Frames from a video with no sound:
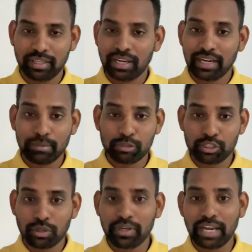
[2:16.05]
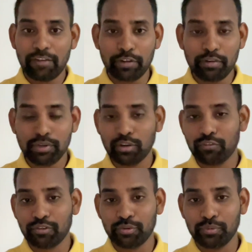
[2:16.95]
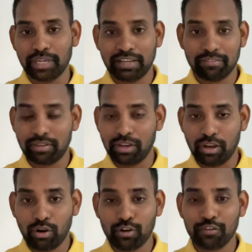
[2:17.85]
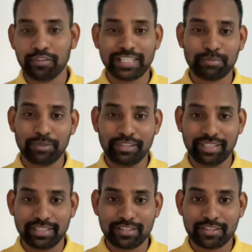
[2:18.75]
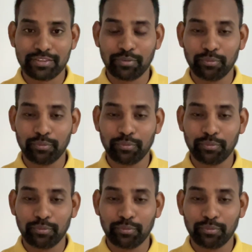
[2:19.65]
and I'm sure every one of you would have a lot of experience